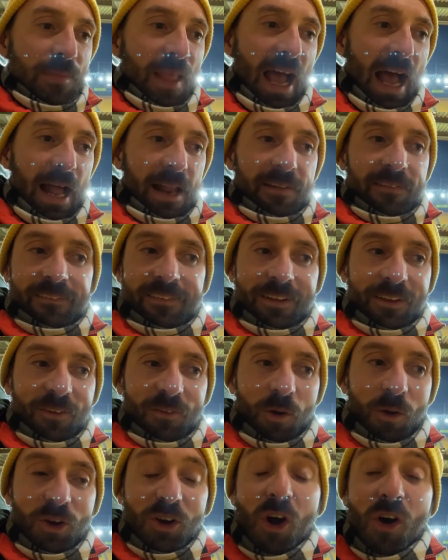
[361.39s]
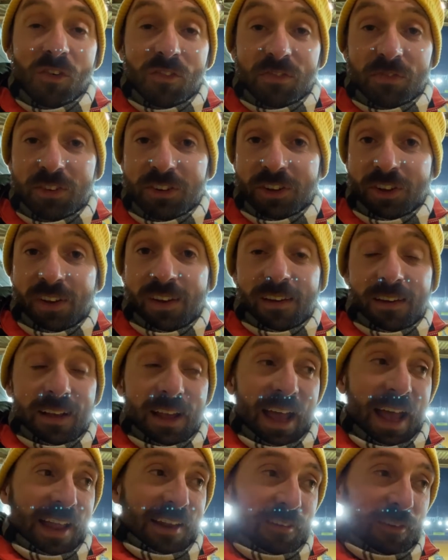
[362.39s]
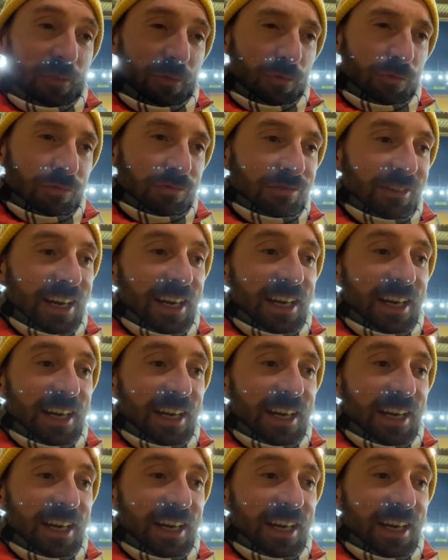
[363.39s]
and confident and really